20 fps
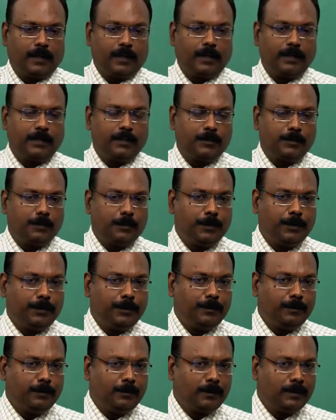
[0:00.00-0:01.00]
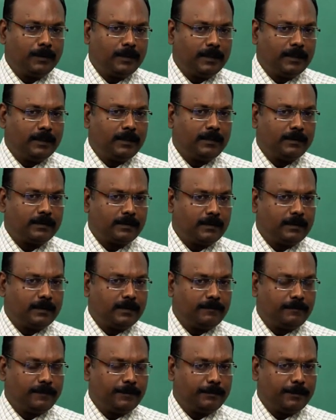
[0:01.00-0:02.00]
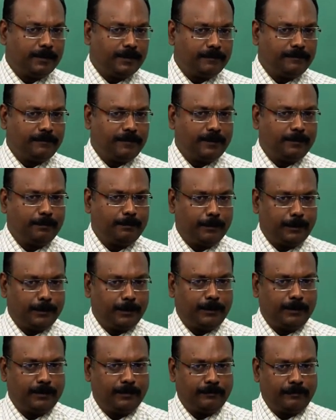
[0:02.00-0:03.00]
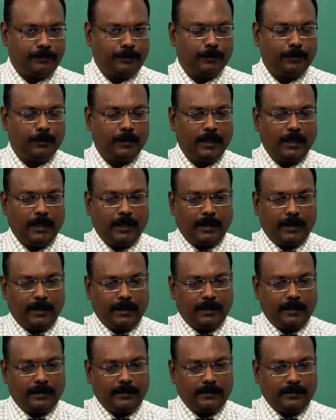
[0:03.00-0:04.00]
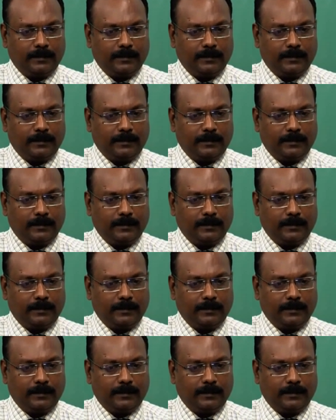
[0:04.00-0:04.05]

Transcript: I just want you to analyze this from a different point of view like